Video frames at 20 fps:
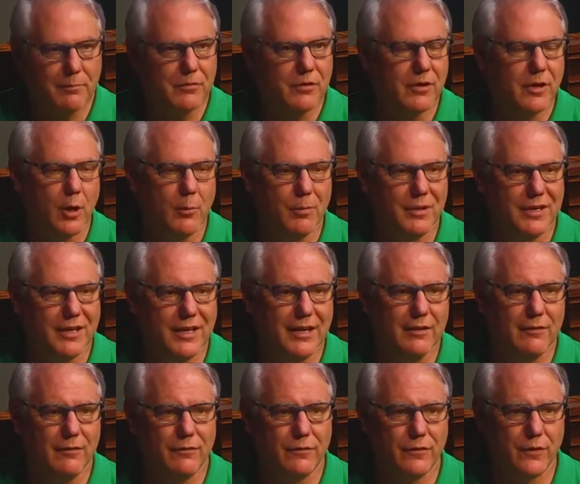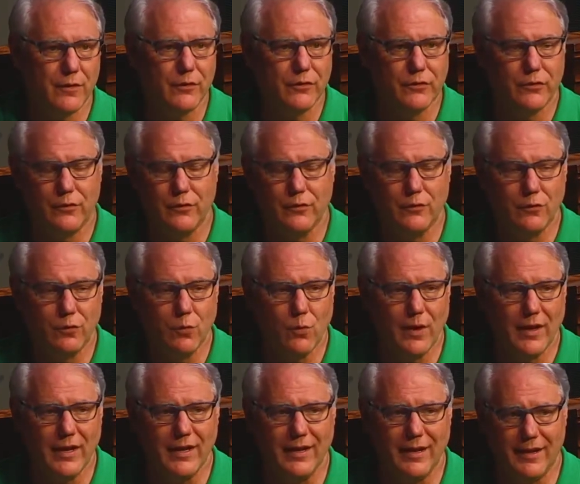and I'll begin at verse
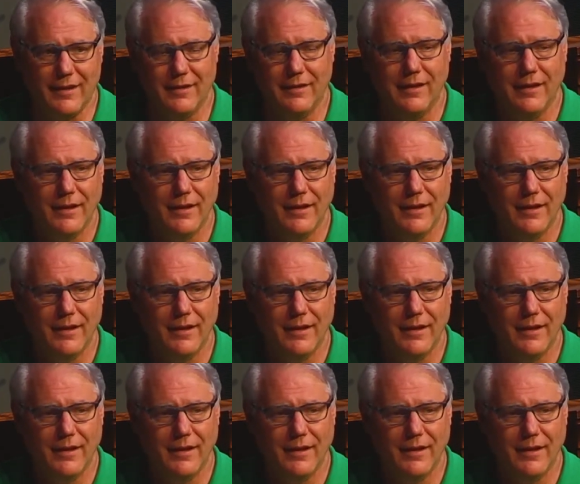20. And